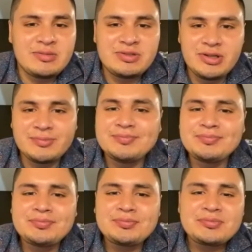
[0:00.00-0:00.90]
So
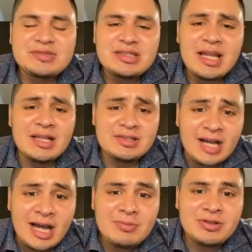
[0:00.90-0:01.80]
it's
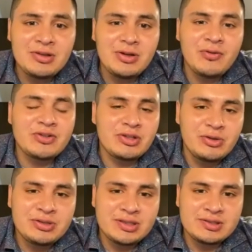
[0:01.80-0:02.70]
time to look for
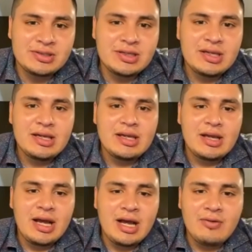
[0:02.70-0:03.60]
solutions
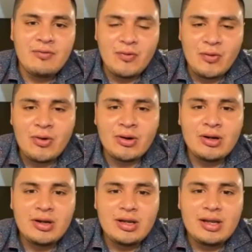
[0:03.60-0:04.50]
for
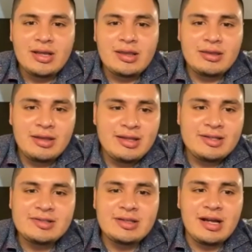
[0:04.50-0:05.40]

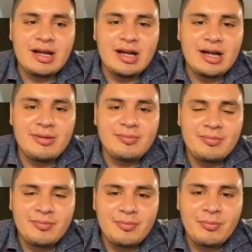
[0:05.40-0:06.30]
these
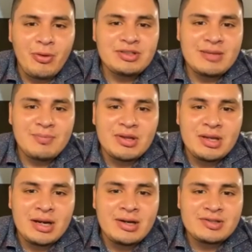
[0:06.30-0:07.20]

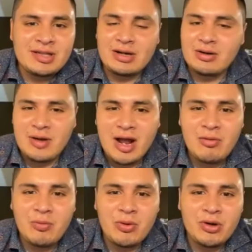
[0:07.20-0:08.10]
multi-billionaires that are
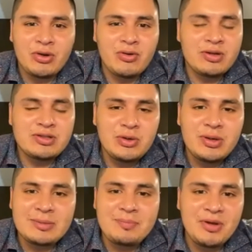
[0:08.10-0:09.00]
now worth over
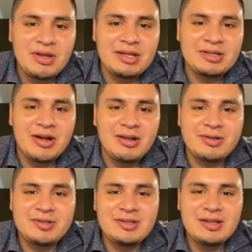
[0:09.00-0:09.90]
$200 billion
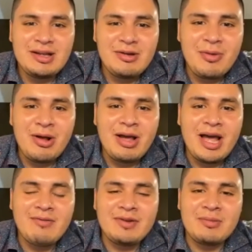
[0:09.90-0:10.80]
while
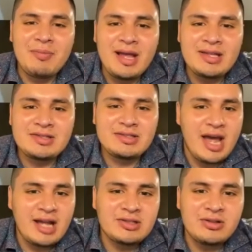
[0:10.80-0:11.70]
having the best
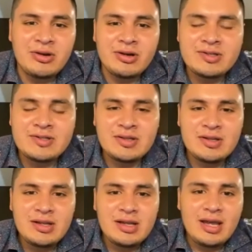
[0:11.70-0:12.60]
tax lawyers.
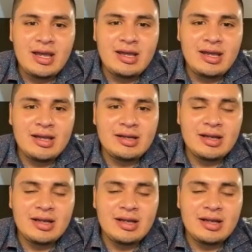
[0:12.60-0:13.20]
And